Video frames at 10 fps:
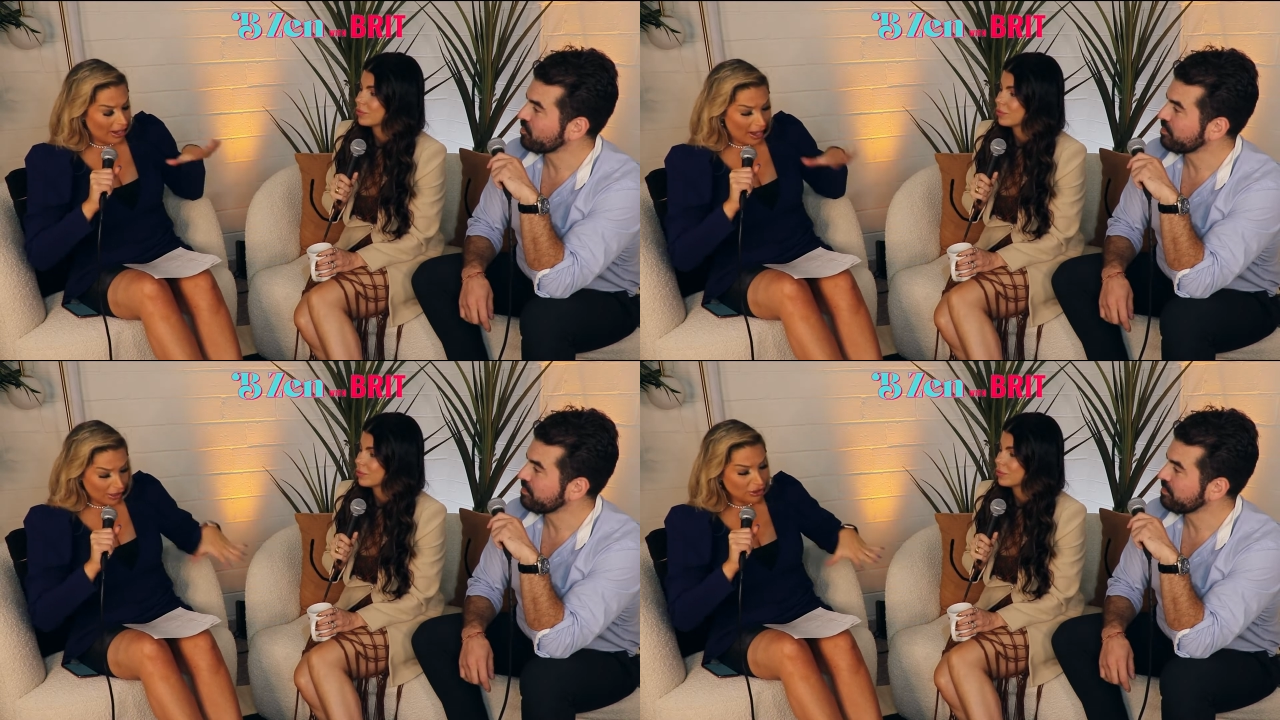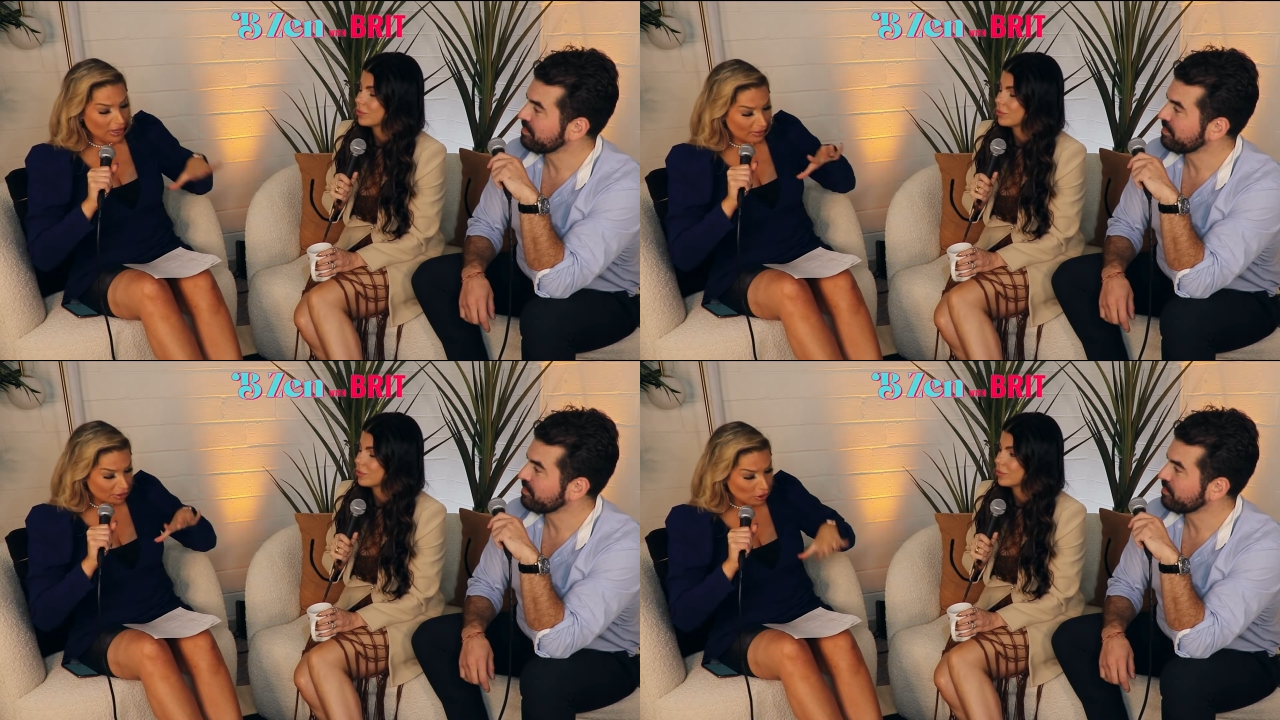
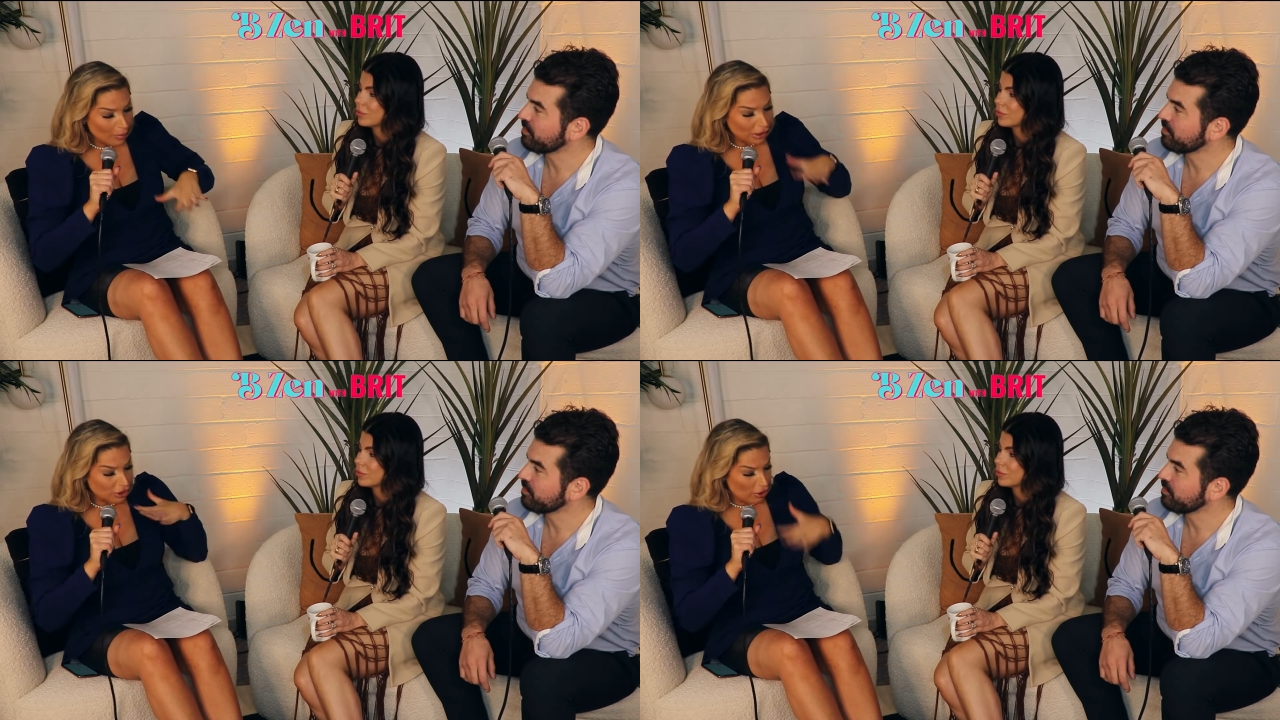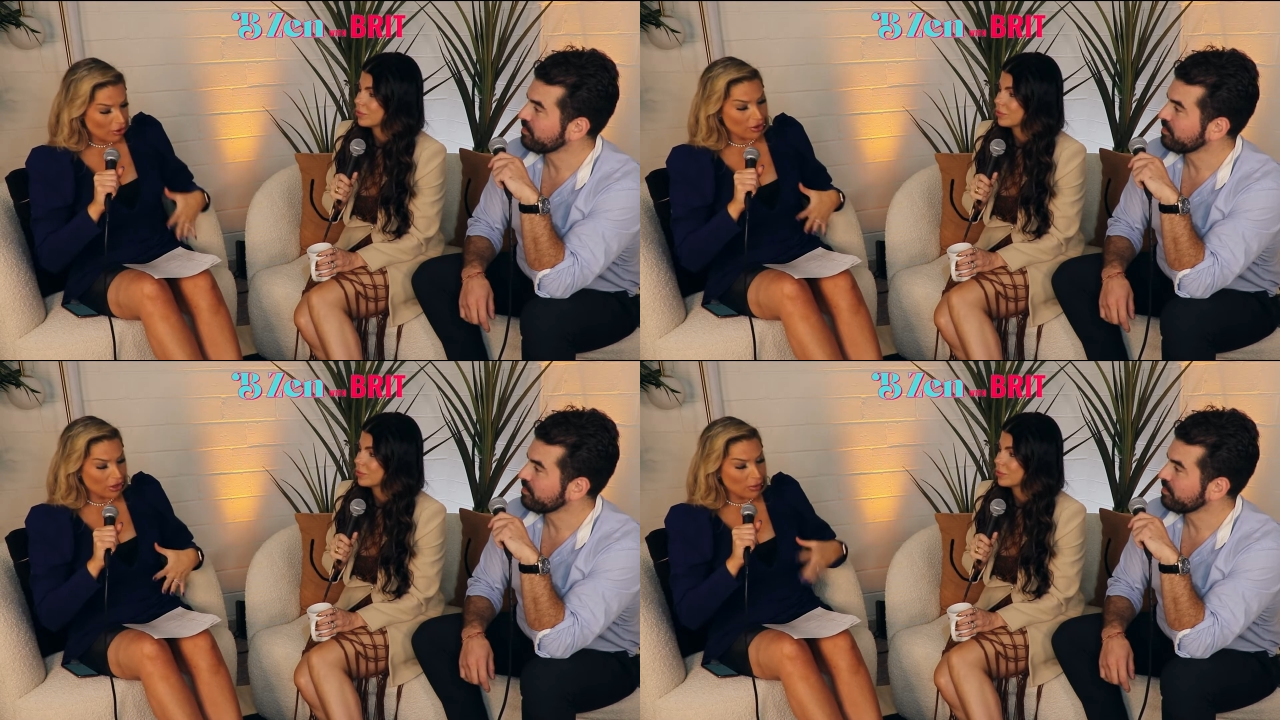Speaker 1: actually have so much
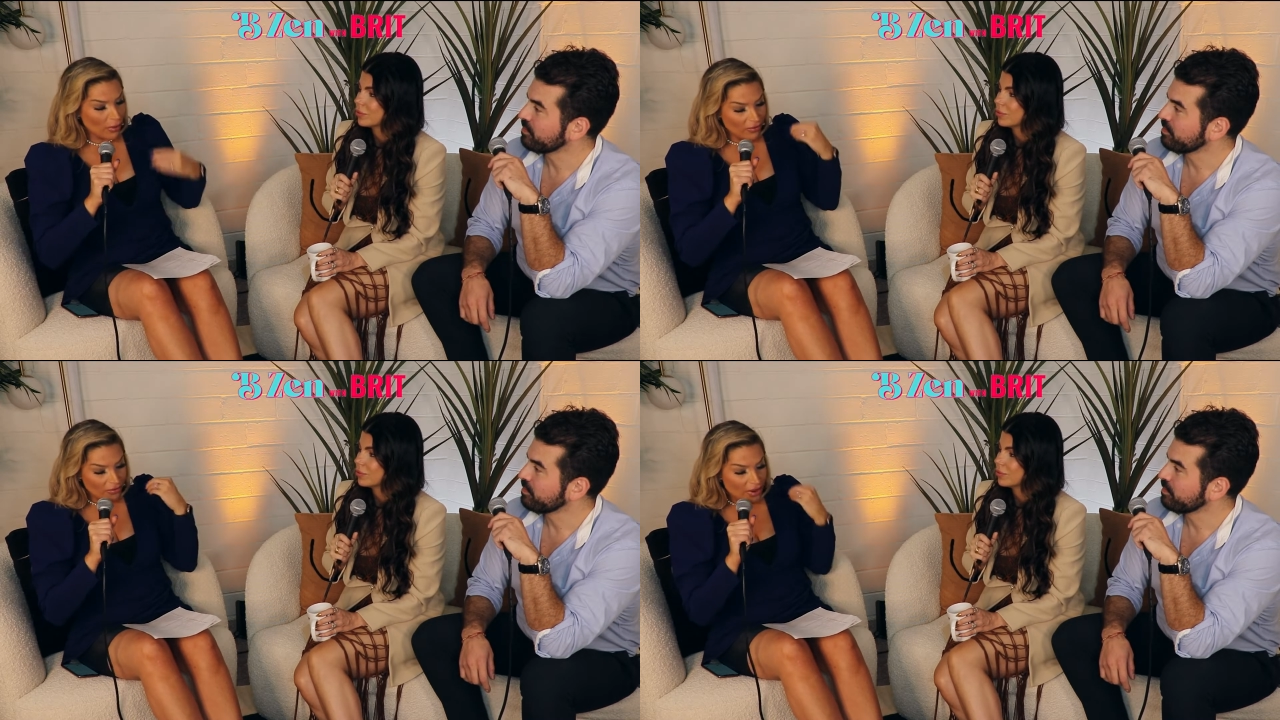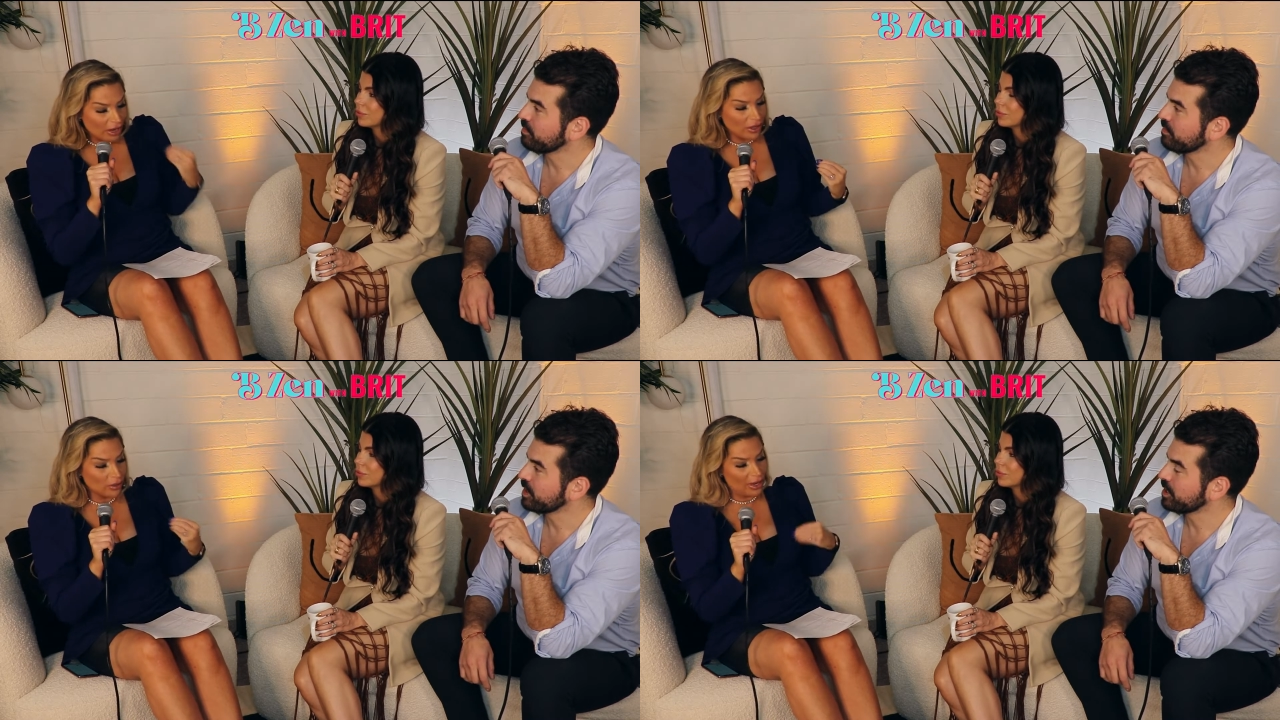earth. You are
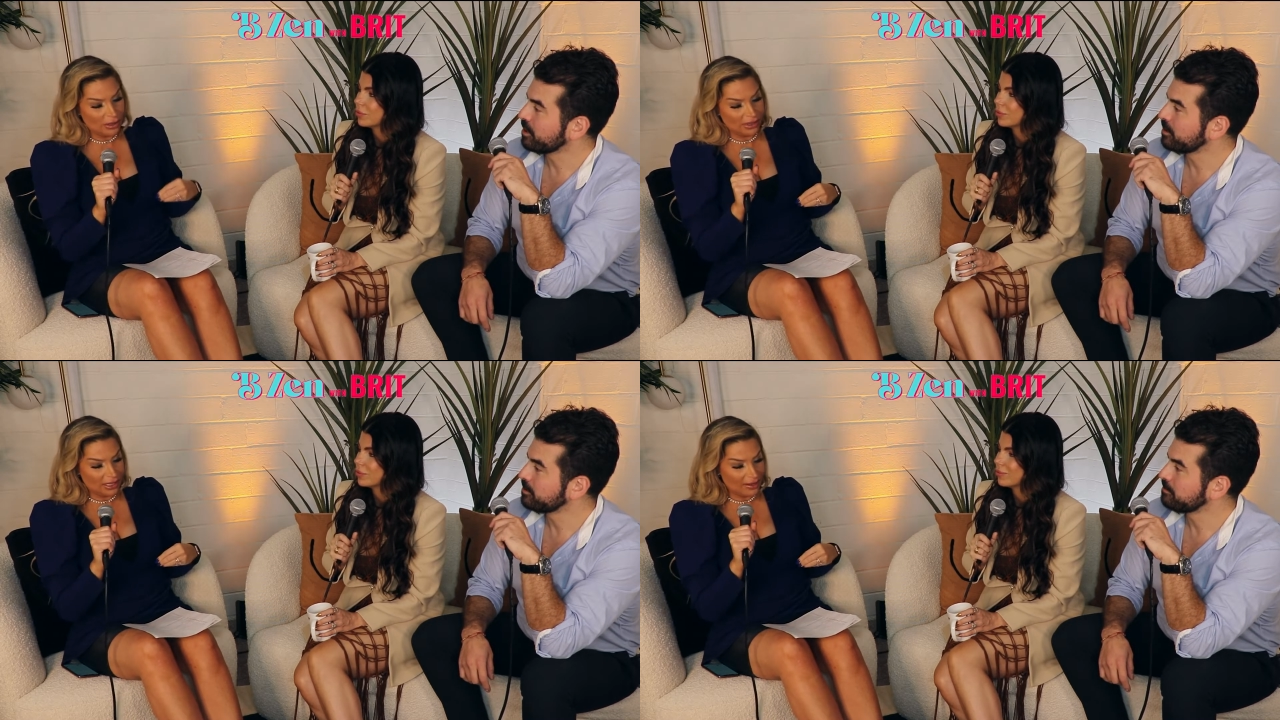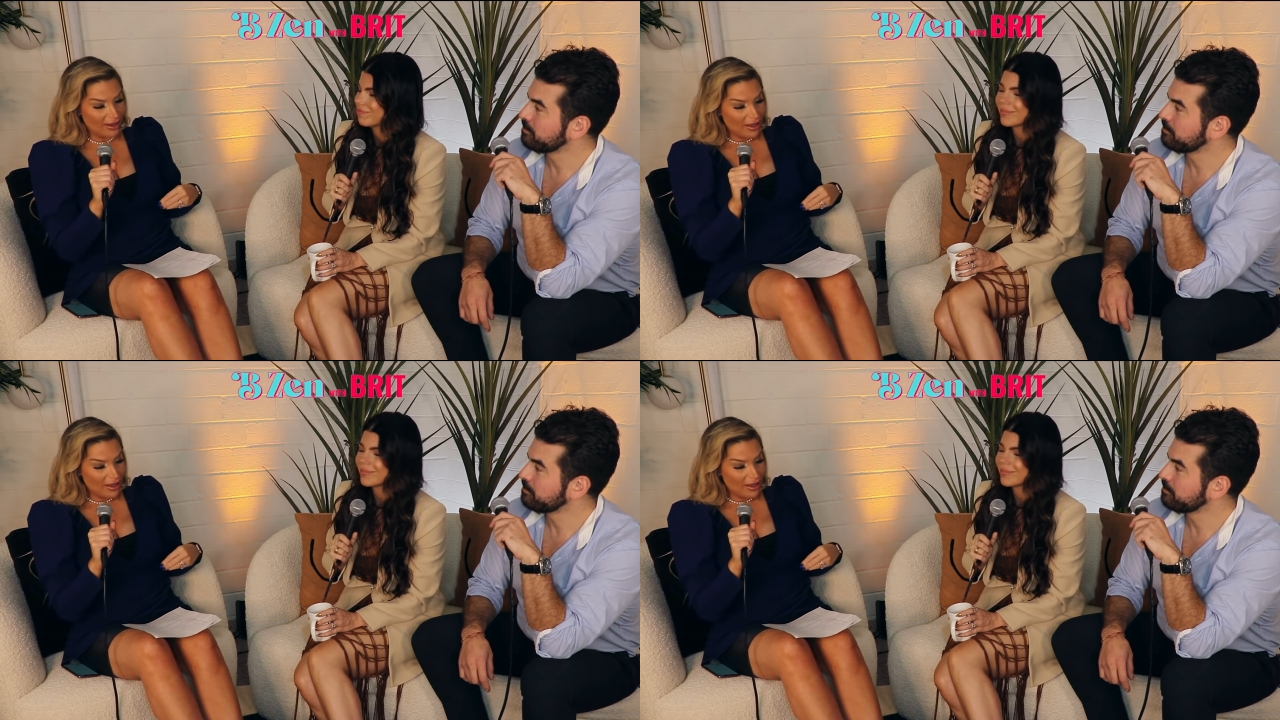very grounded.